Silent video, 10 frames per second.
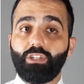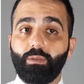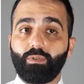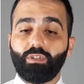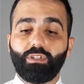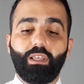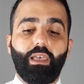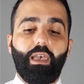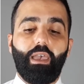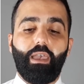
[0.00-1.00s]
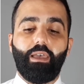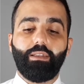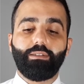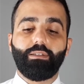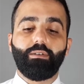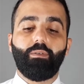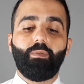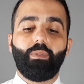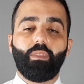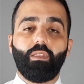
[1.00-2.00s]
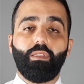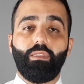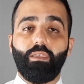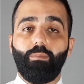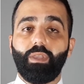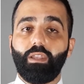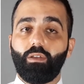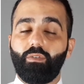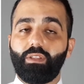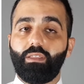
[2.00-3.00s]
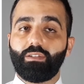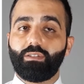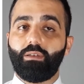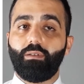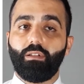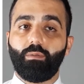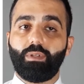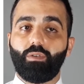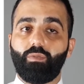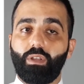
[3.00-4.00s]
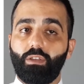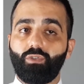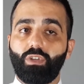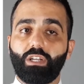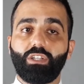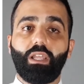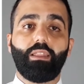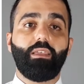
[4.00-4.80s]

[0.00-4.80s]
chapters, and the beginning of it there's a little bit of an introduction, and